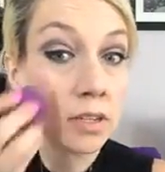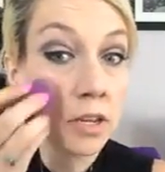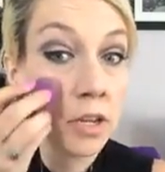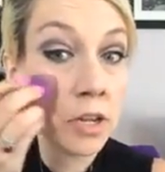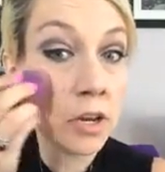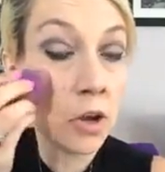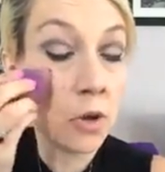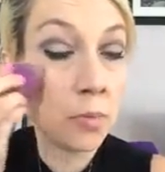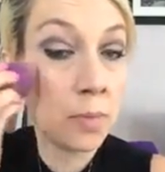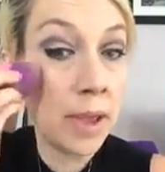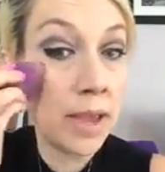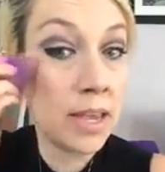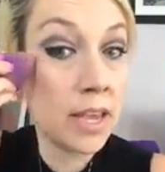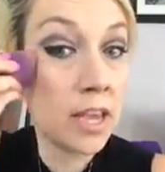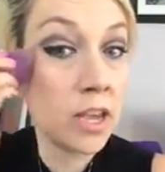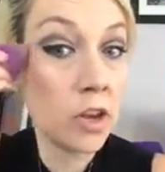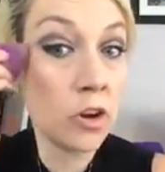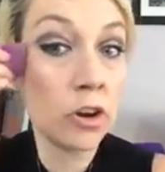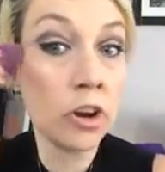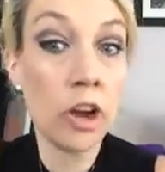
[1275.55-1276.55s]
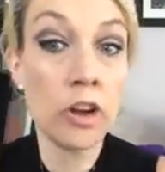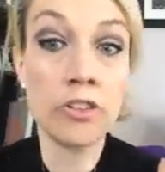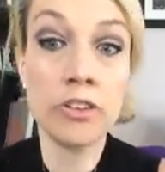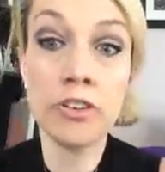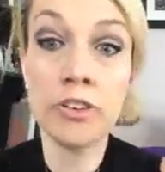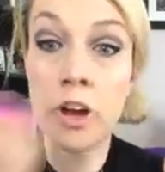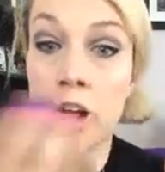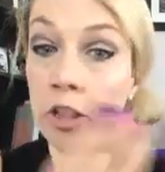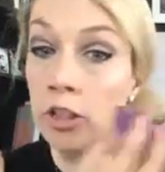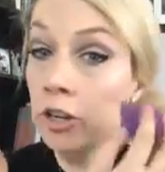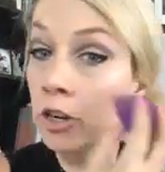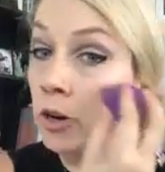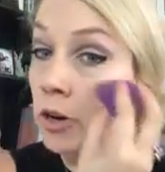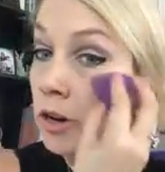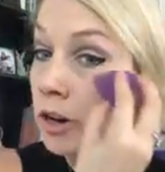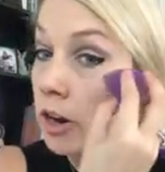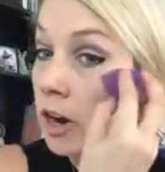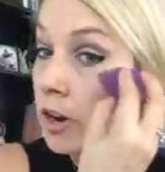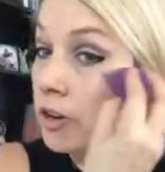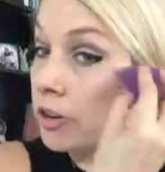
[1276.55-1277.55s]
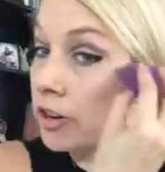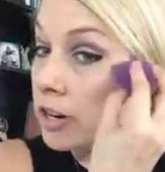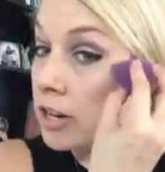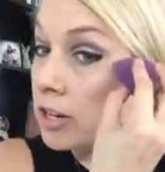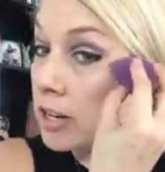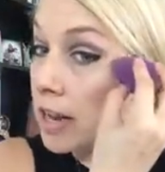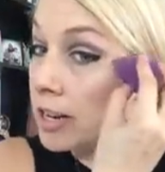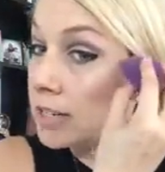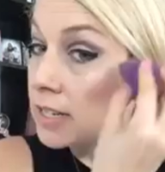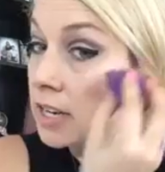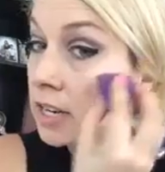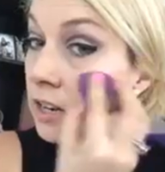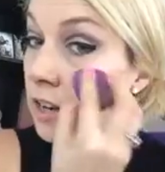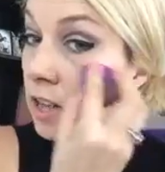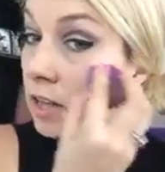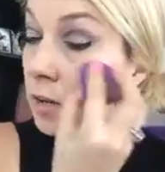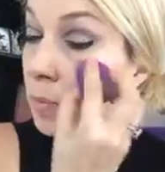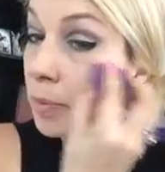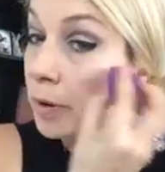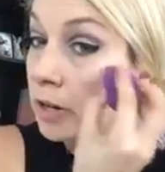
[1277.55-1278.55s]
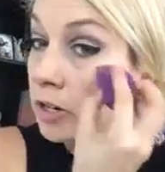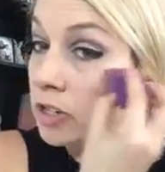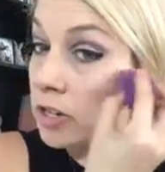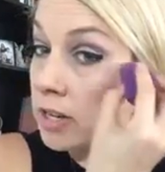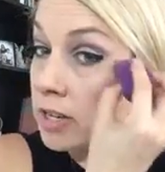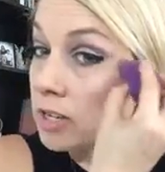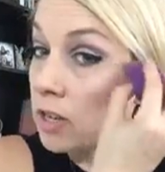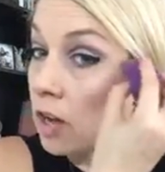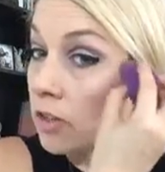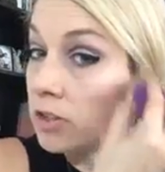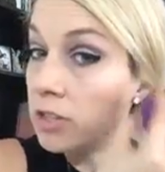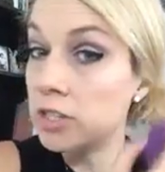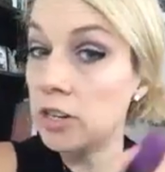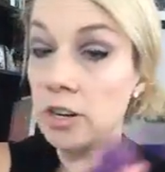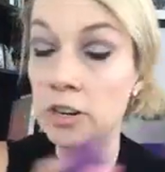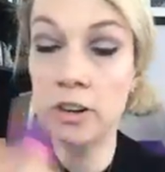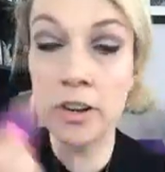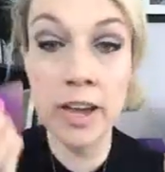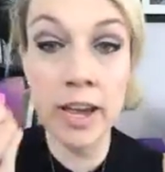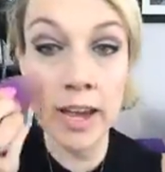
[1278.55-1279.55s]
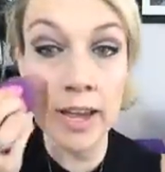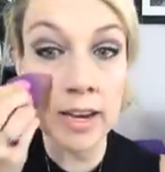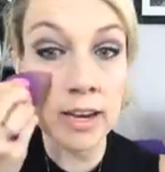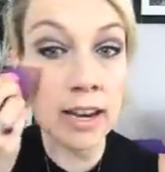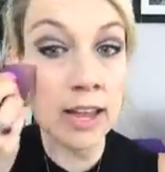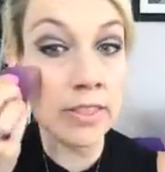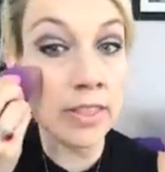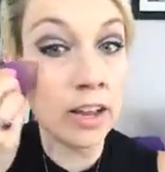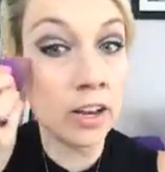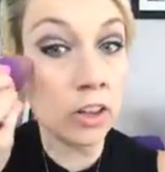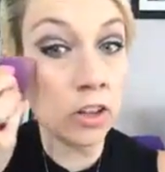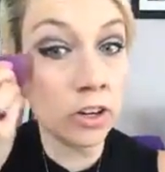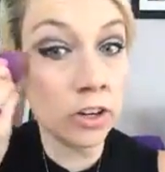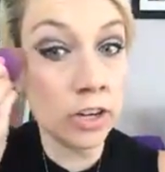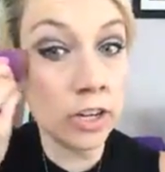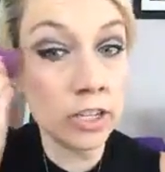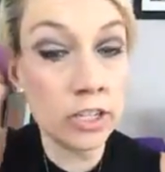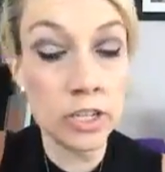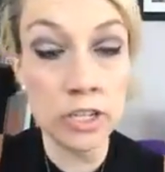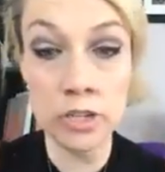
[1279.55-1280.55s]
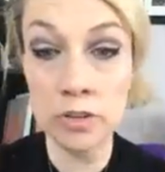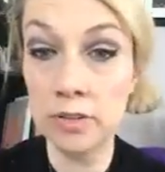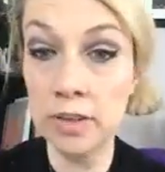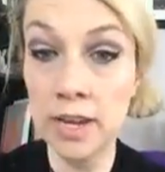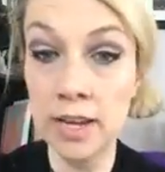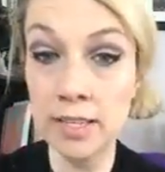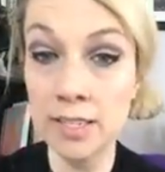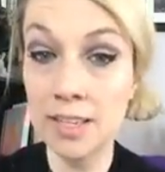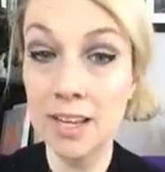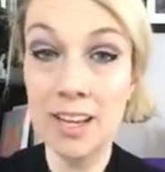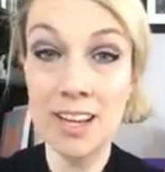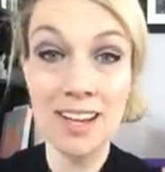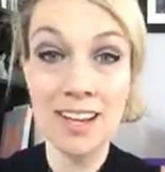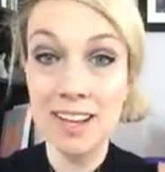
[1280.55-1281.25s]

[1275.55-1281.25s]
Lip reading: you know, making your $100 or your $119 purchase on the starter kit and then learning to do this,